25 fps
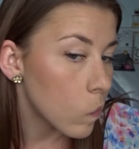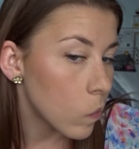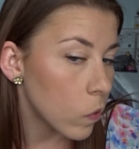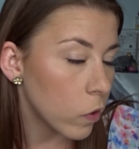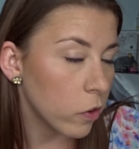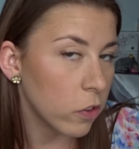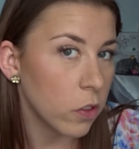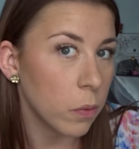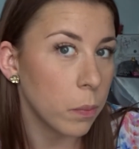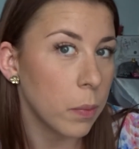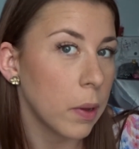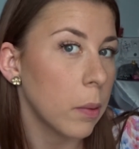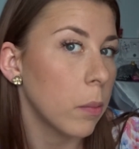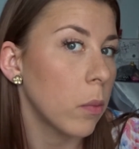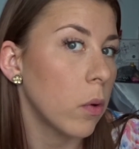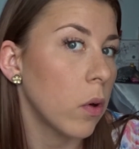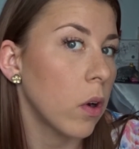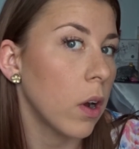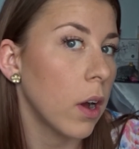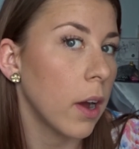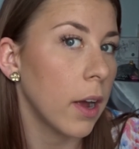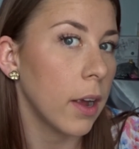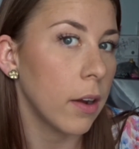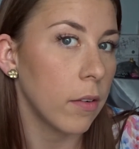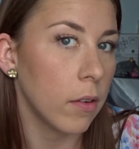Use a bit more
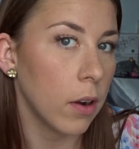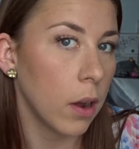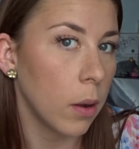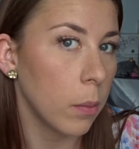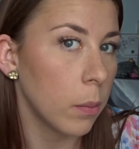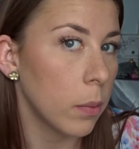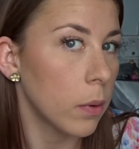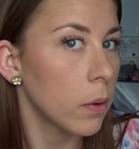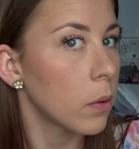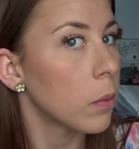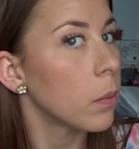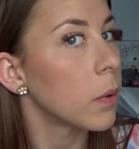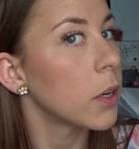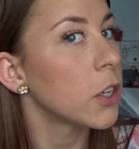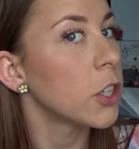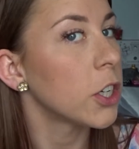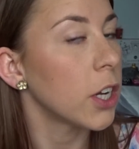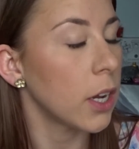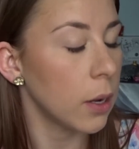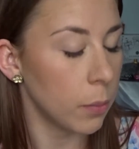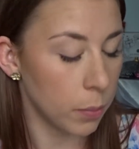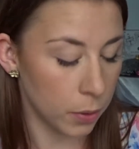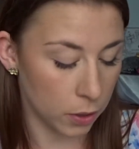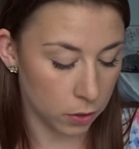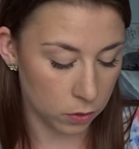higher up on my
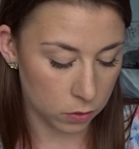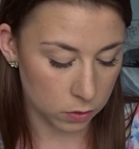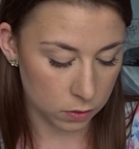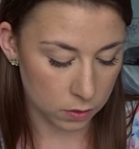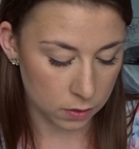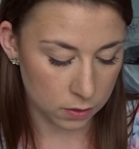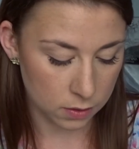cheekbones